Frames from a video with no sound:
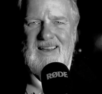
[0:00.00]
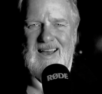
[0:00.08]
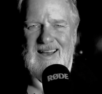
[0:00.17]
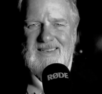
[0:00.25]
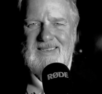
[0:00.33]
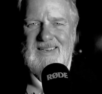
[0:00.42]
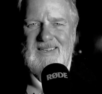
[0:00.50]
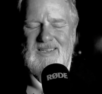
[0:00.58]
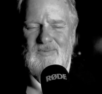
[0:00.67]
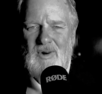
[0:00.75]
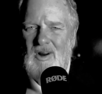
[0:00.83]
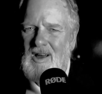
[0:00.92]
I'll see you
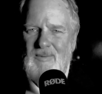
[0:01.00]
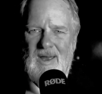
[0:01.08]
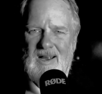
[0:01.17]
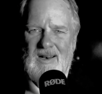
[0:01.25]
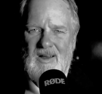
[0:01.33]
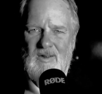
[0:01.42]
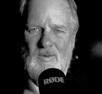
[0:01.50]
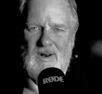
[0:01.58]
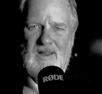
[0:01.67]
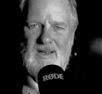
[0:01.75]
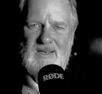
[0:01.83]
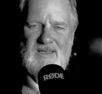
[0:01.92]
tomorrow. I make another one
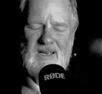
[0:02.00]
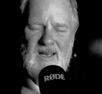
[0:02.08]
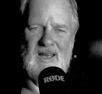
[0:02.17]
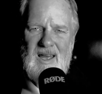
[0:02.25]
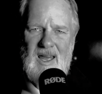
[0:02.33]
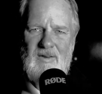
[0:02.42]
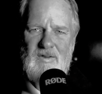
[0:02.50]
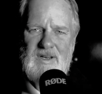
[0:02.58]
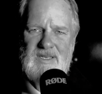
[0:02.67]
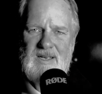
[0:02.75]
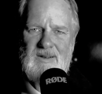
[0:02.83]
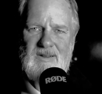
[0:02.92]
of these every
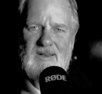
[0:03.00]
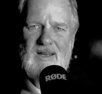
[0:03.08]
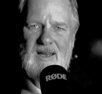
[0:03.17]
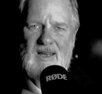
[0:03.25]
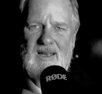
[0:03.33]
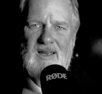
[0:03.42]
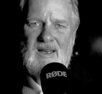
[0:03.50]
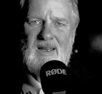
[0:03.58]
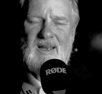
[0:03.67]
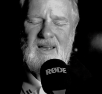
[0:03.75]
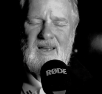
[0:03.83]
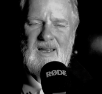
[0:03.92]
single day.
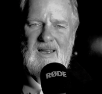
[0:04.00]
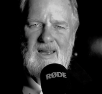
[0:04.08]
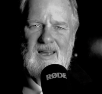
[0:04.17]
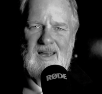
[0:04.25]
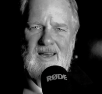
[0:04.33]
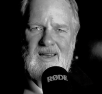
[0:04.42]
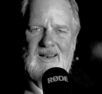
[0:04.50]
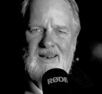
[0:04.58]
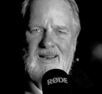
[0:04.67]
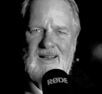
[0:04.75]
And